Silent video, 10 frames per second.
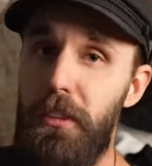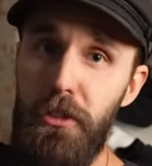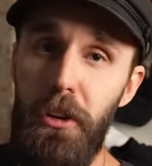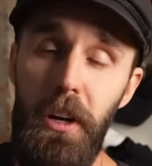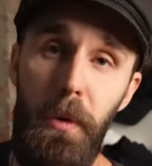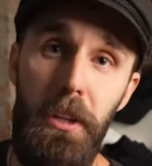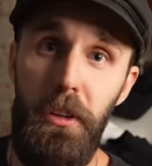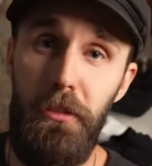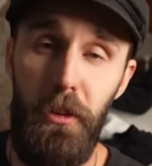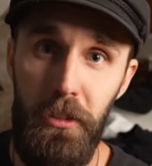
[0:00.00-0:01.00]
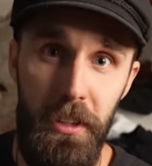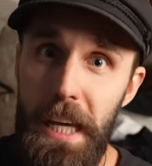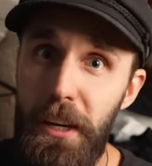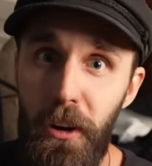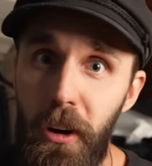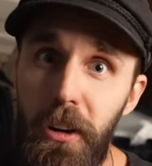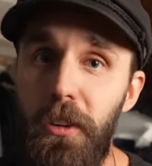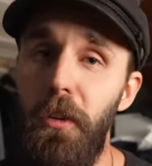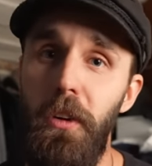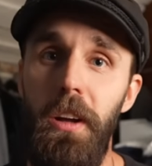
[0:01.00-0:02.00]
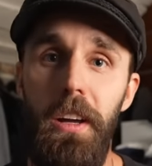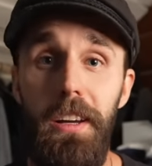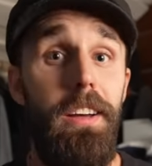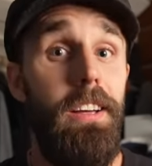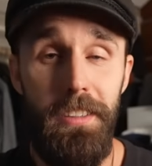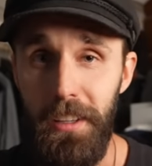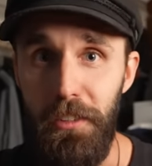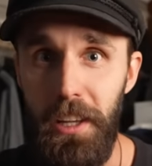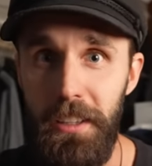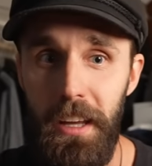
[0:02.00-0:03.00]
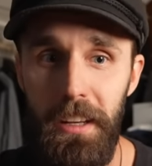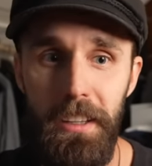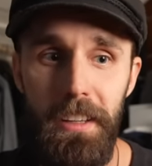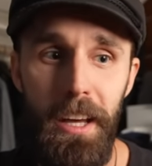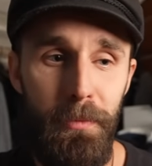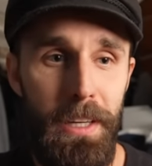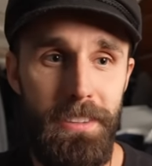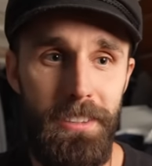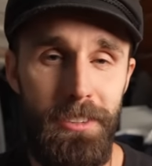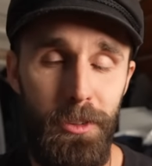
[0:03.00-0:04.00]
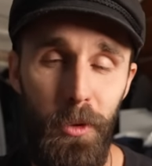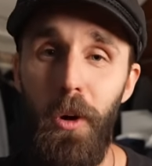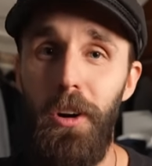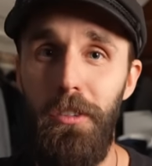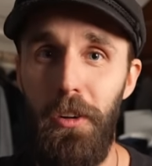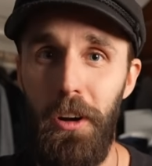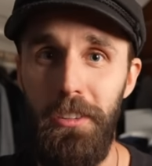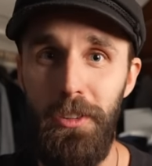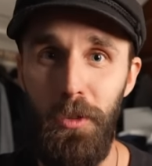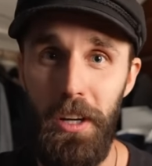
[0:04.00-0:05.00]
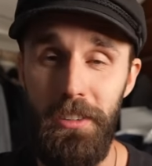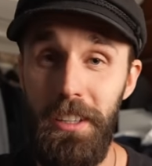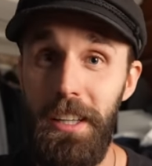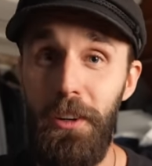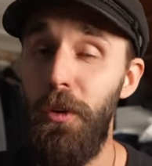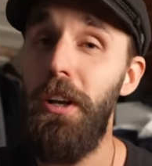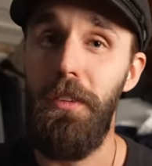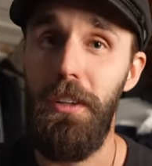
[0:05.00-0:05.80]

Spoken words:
shirt I went on a first date on, or something like that. And that makes it so hard for us to actually get rid of